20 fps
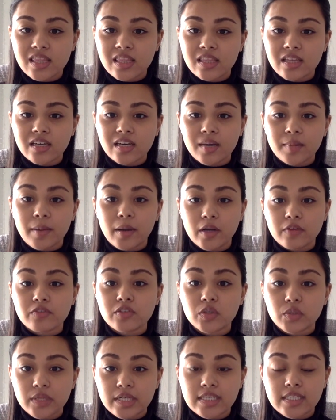the amount of
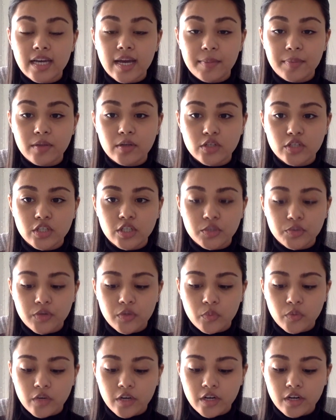screen time their
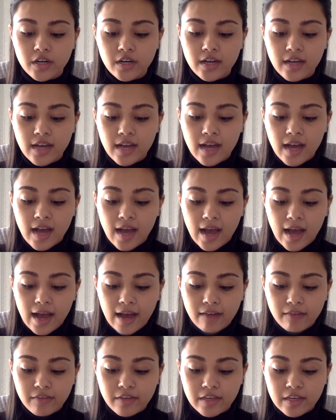children were
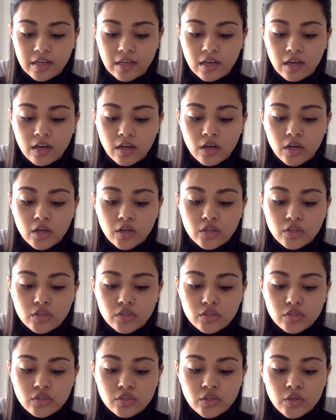having.
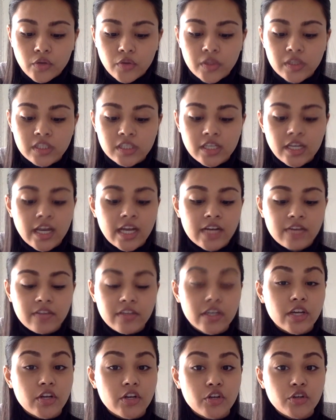So this is kind of
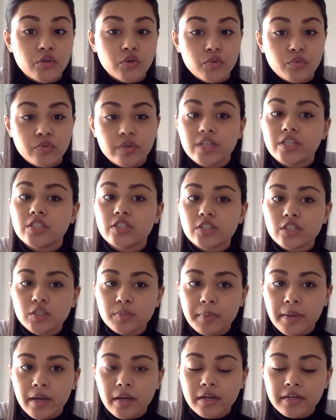like a new research
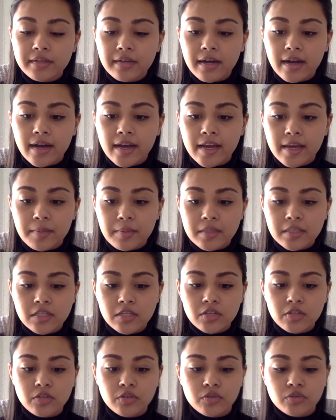paradigm. It's a
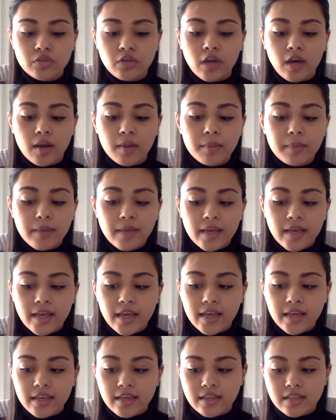new
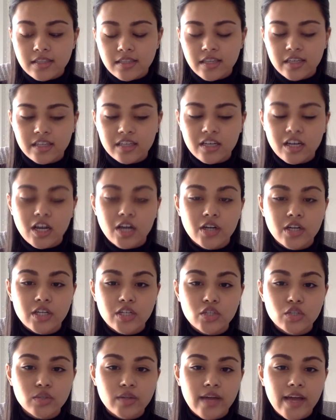topic. It's like a
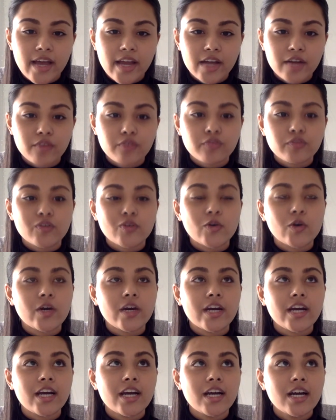current trend
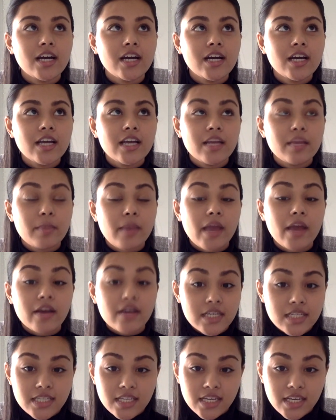in
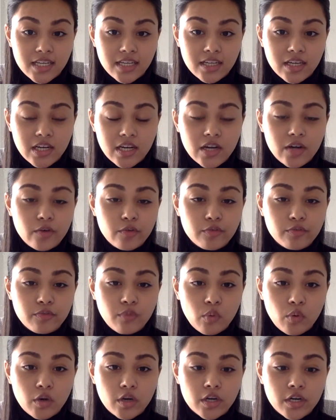parenting
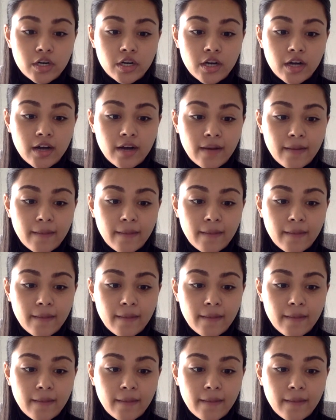for